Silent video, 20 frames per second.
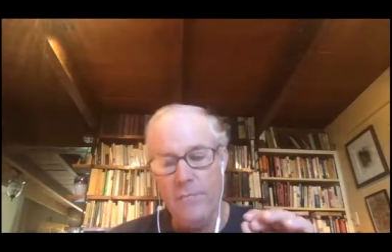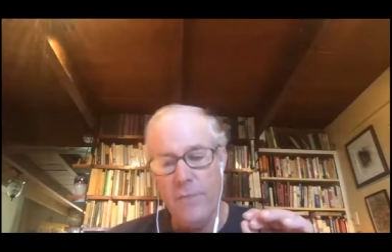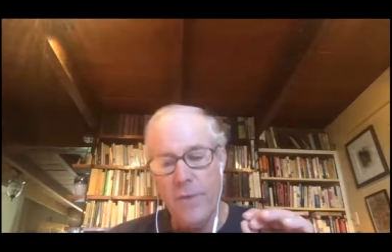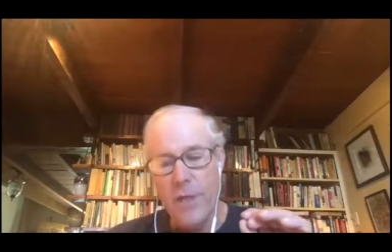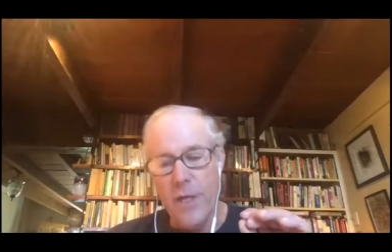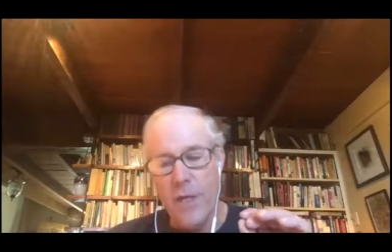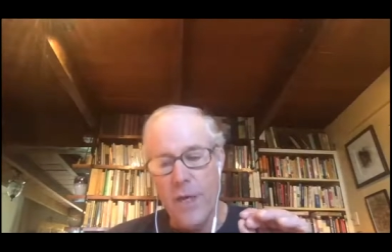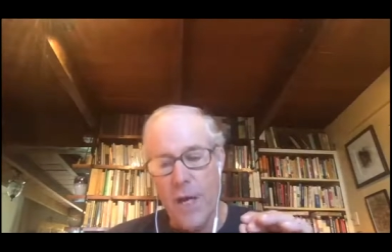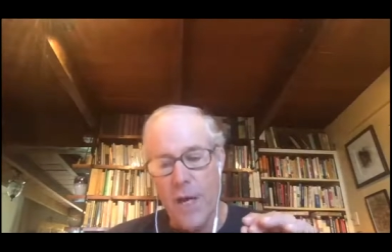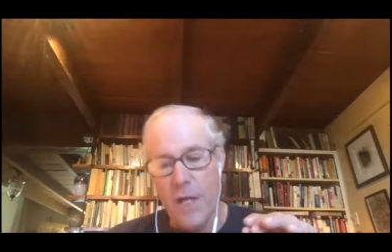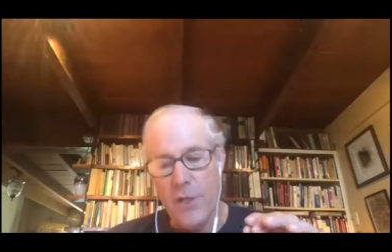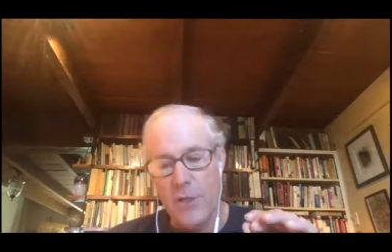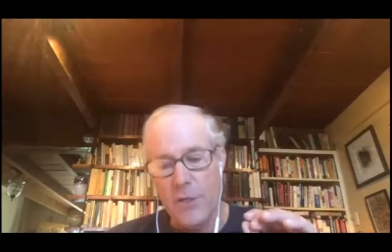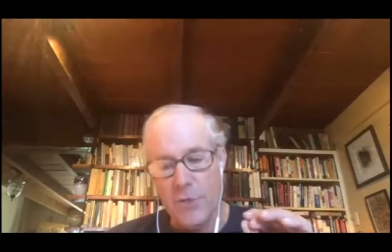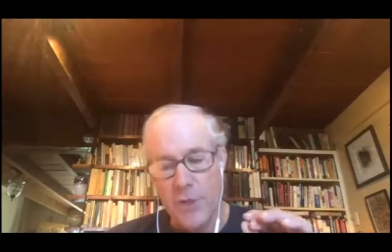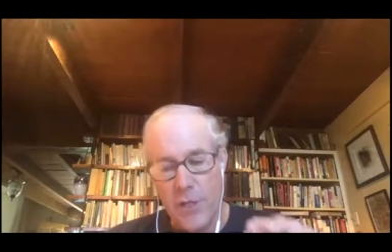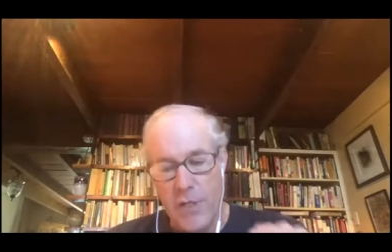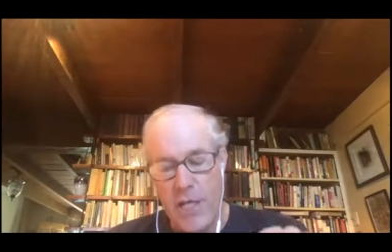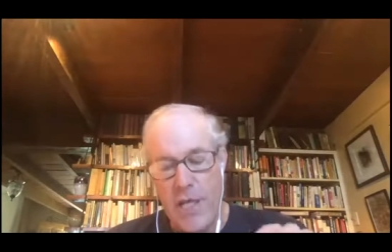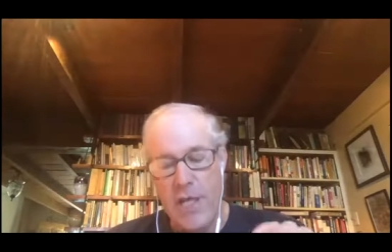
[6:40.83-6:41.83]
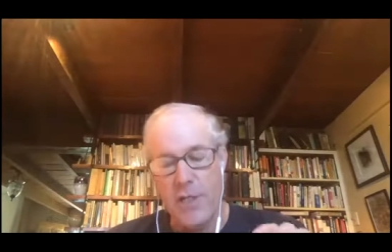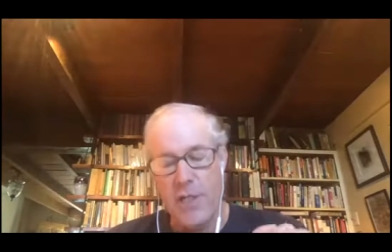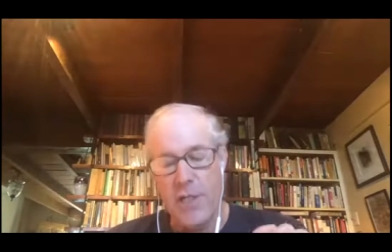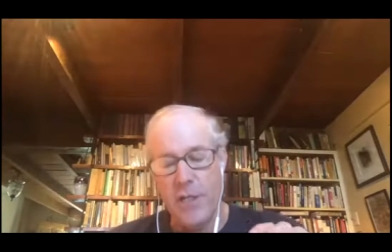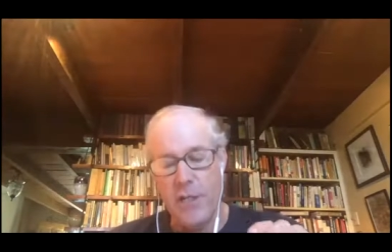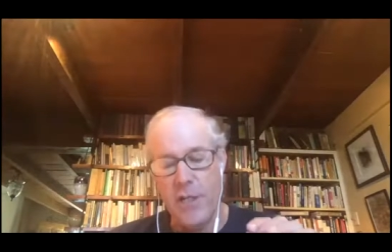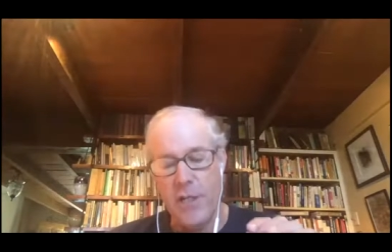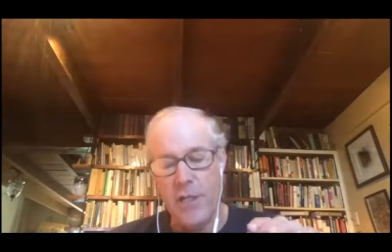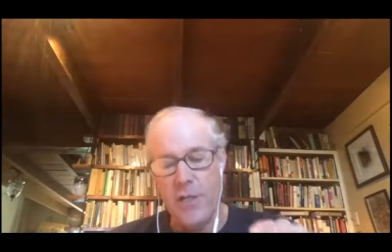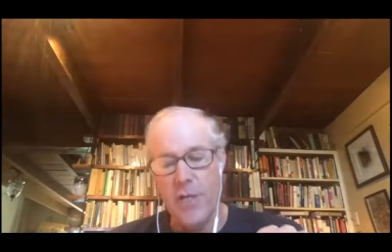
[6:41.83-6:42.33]
uh,
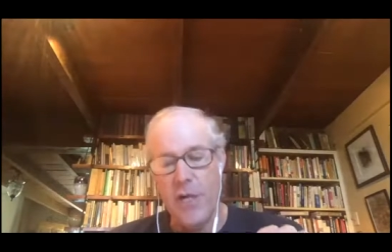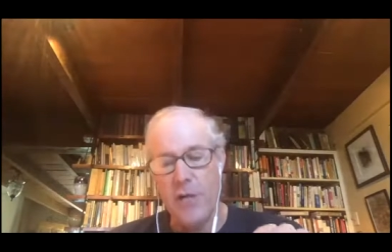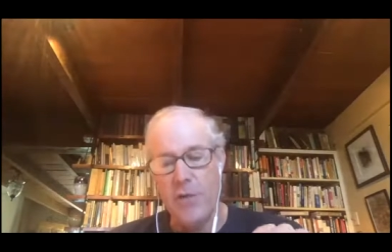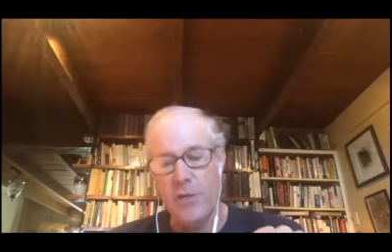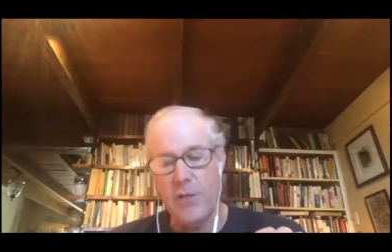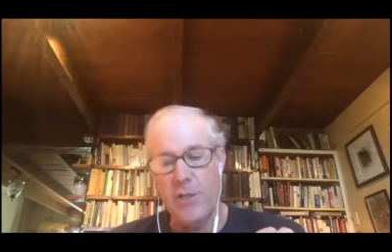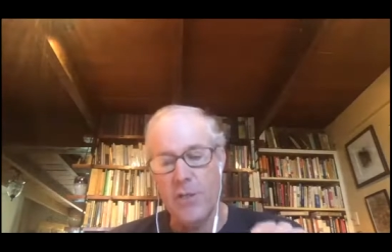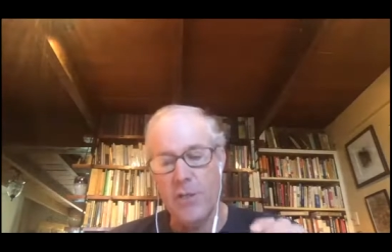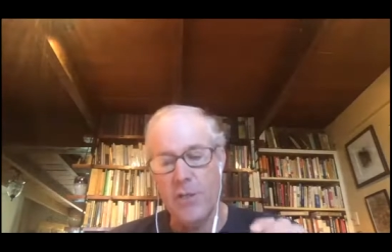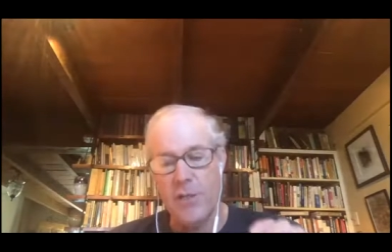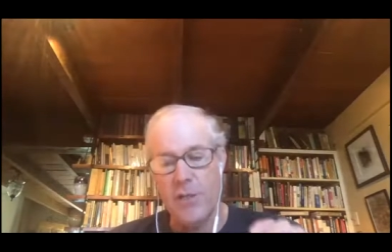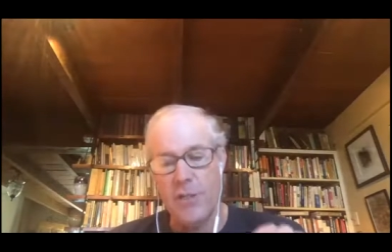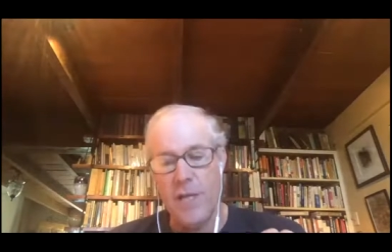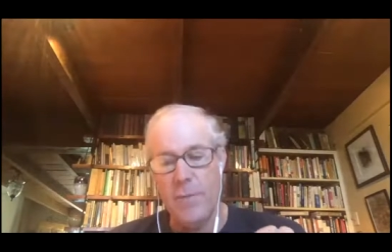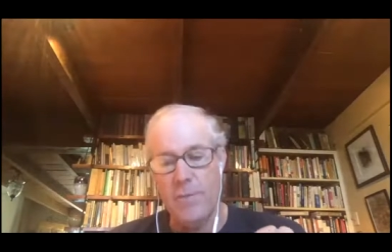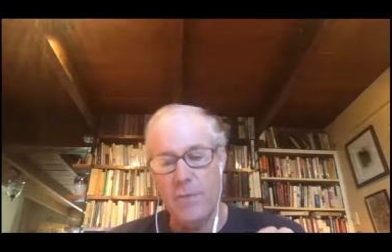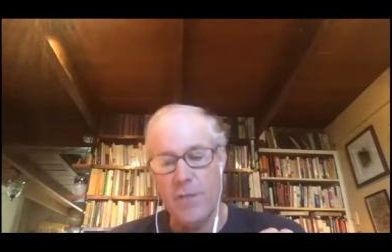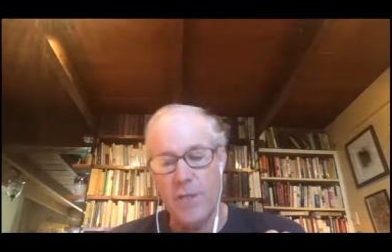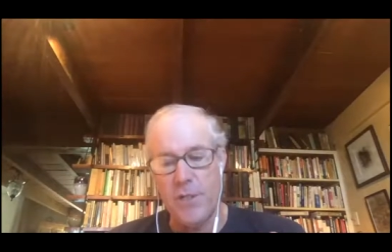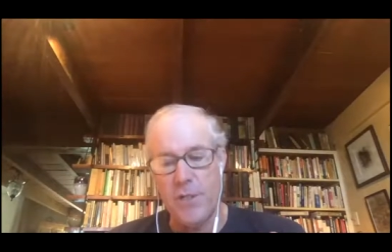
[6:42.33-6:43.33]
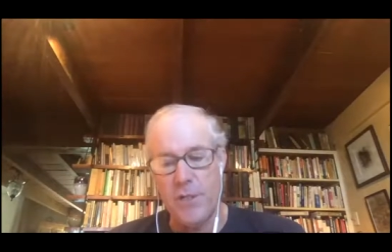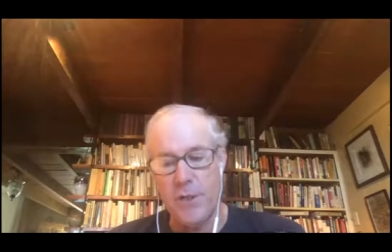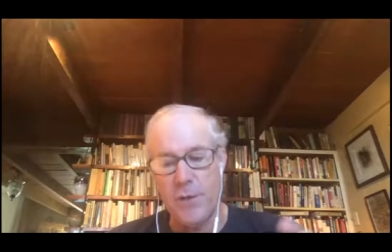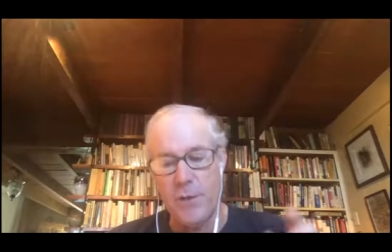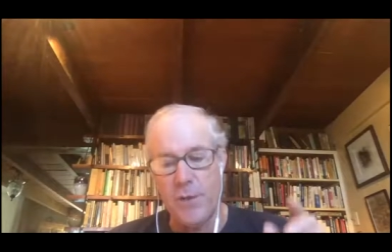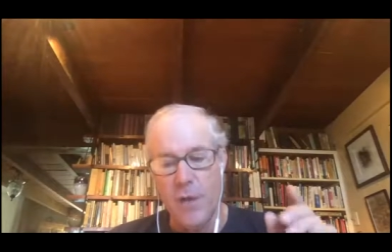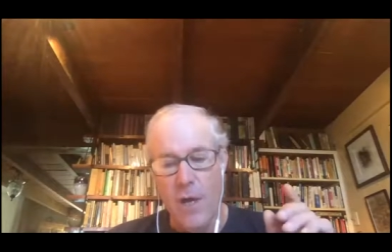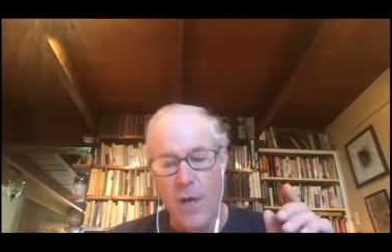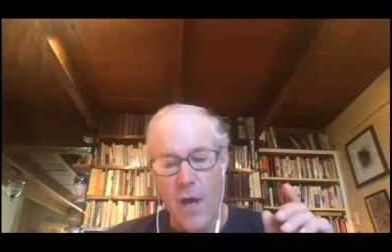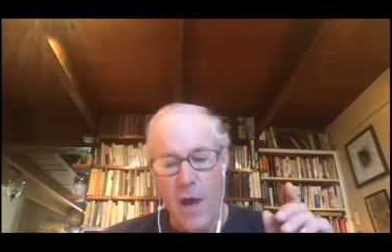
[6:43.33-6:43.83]
strategically chosen to substitute
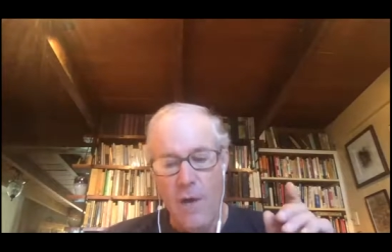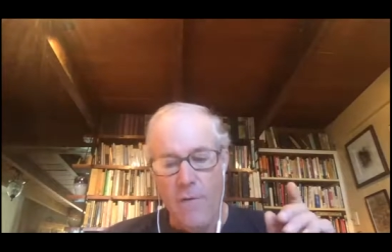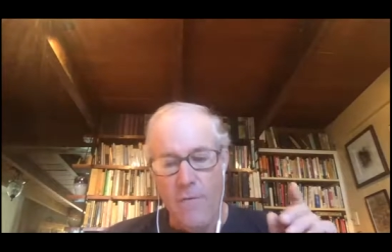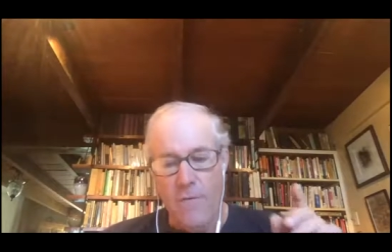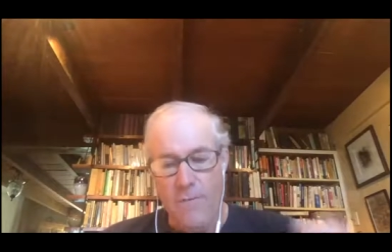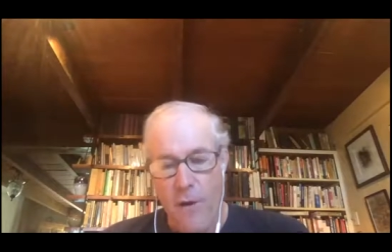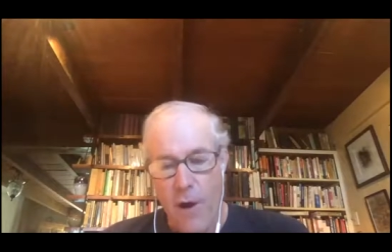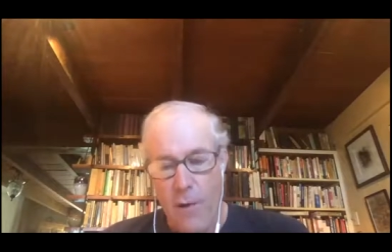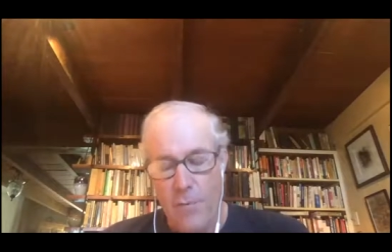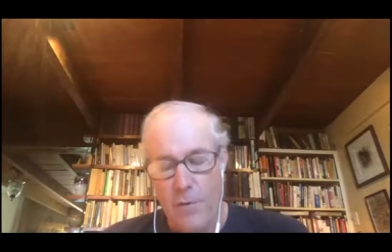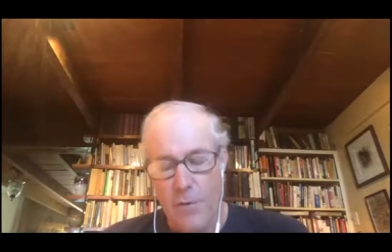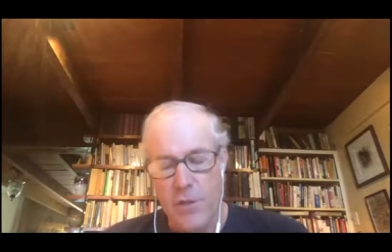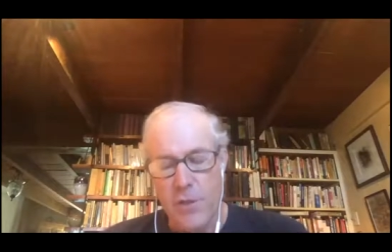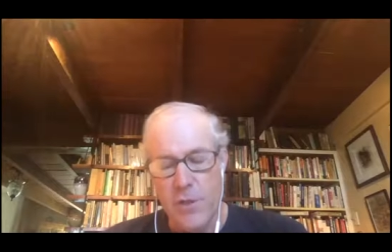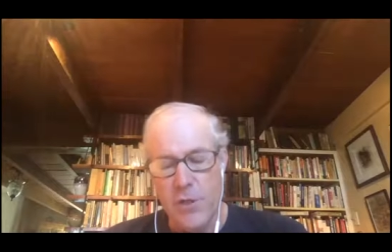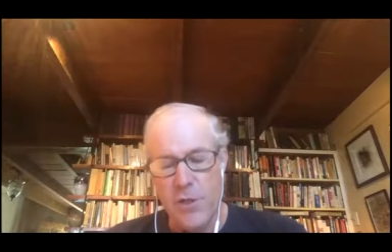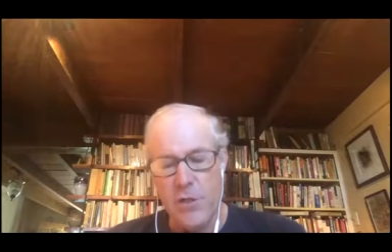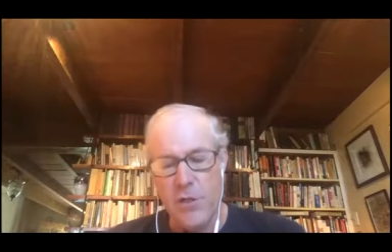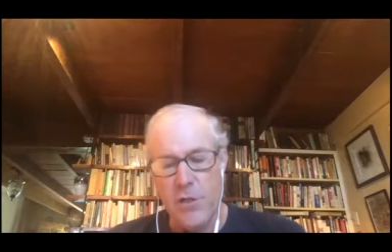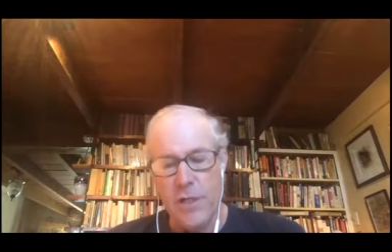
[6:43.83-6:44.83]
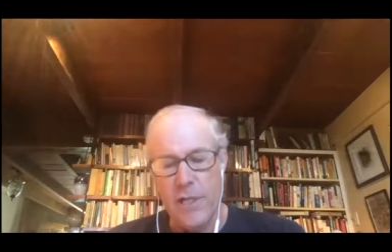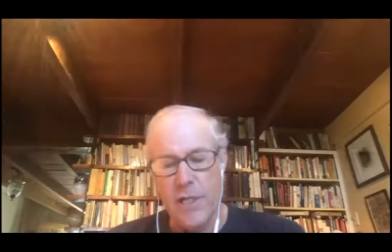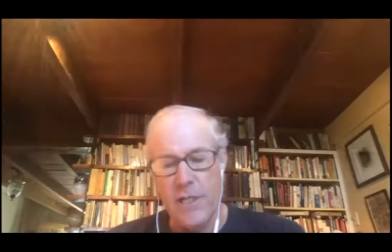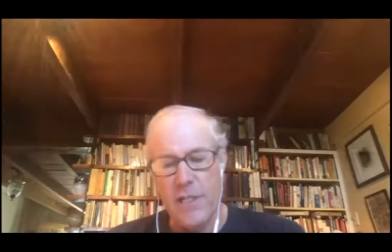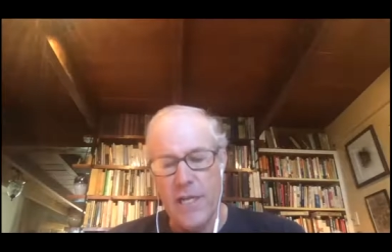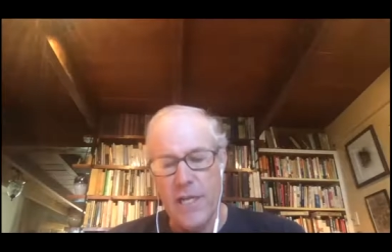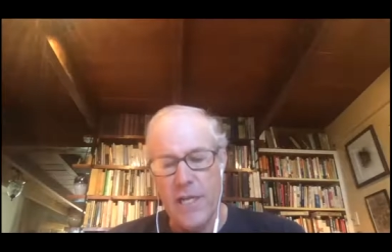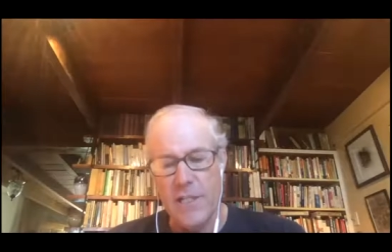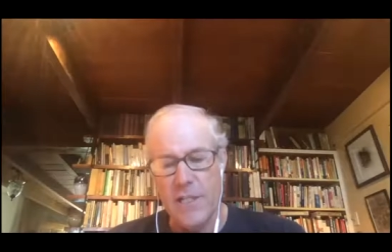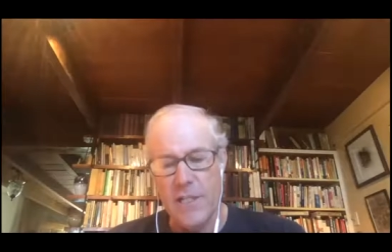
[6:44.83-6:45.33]
pharmaceutical
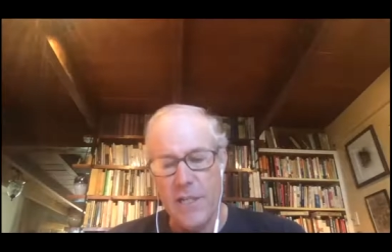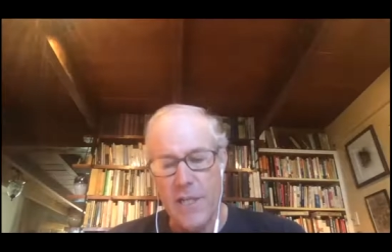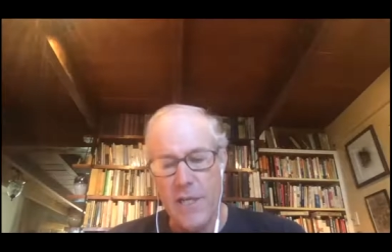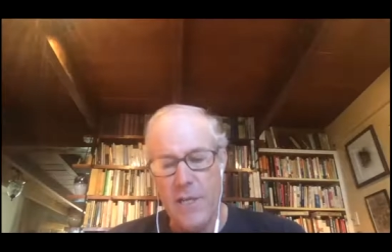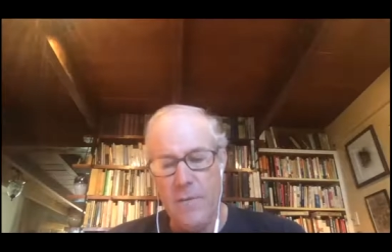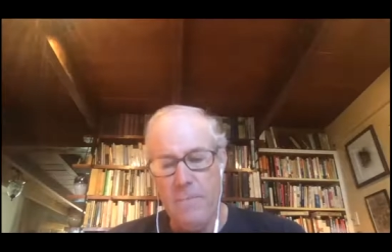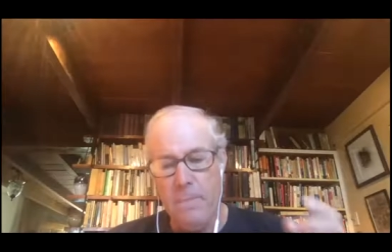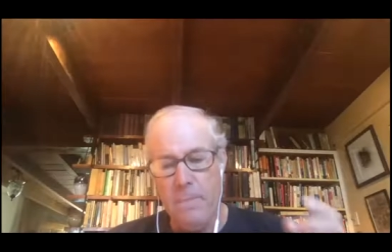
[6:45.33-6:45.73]
intensity,